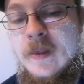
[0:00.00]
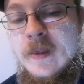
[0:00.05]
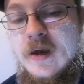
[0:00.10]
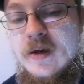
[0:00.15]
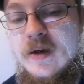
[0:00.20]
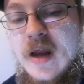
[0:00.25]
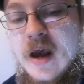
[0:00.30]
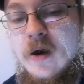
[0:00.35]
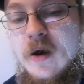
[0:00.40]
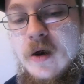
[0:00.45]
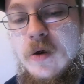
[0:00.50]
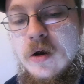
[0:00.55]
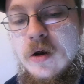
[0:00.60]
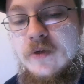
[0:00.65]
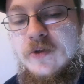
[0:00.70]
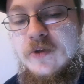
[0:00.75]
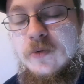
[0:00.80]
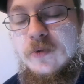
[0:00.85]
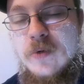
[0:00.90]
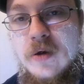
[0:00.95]
And now
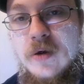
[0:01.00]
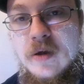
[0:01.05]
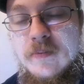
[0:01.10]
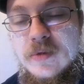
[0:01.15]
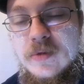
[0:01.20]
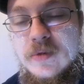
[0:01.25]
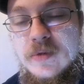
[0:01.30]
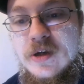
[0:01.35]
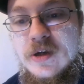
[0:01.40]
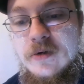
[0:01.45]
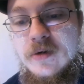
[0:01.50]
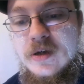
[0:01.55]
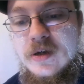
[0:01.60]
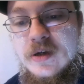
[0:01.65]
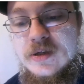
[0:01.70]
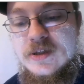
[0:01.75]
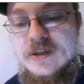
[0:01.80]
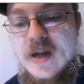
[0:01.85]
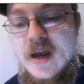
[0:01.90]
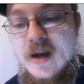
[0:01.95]
on the road at
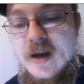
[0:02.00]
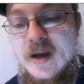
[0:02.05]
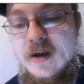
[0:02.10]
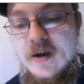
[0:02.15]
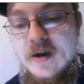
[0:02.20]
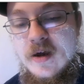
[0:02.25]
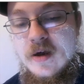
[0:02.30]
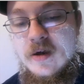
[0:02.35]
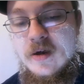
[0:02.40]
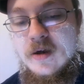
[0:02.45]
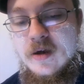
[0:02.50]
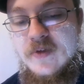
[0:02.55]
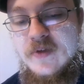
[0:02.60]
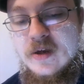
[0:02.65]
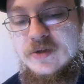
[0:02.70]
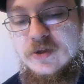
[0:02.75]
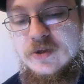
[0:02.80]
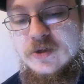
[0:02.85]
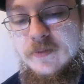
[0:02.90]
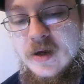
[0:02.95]
Missouri State,
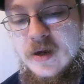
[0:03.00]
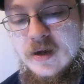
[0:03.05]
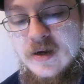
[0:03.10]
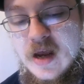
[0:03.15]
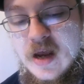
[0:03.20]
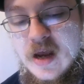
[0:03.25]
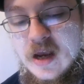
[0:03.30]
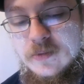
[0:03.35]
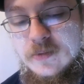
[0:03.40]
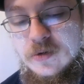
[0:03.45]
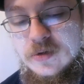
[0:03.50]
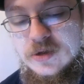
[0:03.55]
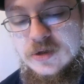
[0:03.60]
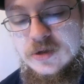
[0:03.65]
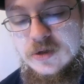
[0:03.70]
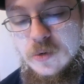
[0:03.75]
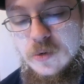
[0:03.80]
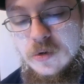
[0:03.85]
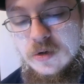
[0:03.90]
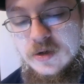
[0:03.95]
this will be a name your
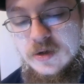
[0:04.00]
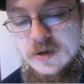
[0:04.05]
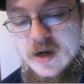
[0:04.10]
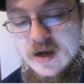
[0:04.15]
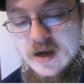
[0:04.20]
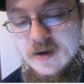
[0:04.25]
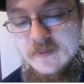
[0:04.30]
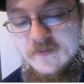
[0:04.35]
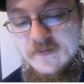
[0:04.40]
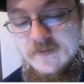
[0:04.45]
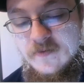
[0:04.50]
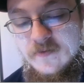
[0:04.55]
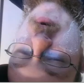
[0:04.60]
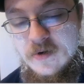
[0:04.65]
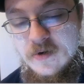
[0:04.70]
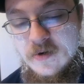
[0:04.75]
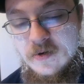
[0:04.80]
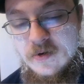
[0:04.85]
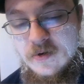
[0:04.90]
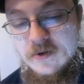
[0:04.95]
score game
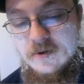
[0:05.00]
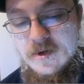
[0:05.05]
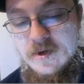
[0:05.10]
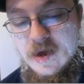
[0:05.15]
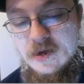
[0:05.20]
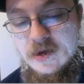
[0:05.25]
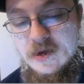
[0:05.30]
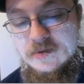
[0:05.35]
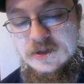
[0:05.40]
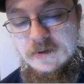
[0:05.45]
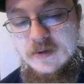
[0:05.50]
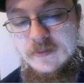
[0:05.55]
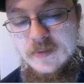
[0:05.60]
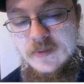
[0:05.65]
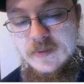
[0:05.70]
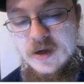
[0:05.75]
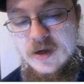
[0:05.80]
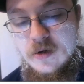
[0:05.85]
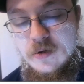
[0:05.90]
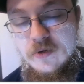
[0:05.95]
for
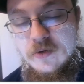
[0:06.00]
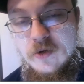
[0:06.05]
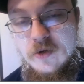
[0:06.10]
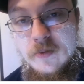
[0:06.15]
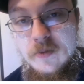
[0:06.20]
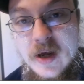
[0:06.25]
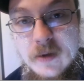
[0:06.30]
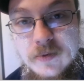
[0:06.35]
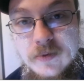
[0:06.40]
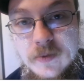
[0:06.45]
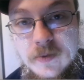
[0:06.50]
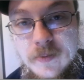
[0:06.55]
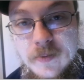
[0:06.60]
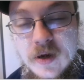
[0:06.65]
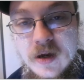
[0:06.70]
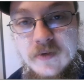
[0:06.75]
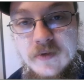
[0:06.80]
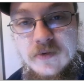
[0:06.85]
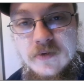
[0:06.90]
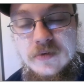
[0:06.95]
SMU. They'll be able to
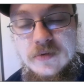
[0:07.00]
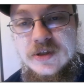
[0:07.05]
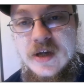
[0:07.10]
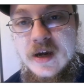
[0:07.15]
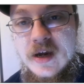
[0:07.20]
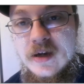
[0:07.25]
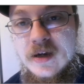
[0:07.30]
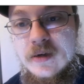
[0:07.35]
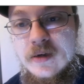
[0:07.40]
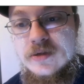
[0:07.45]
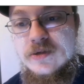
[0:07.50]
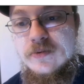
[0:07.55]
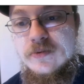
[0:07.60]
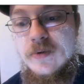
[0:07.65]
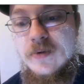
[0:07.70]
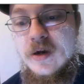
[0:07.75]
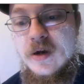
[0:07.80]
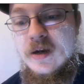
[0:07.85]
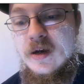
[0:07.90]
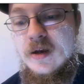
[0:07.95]
put in their second
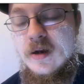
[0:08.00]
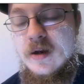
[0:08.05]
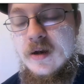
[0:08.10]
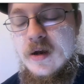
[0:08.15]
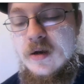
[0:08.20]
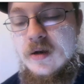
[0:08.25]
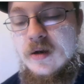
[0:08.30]
string at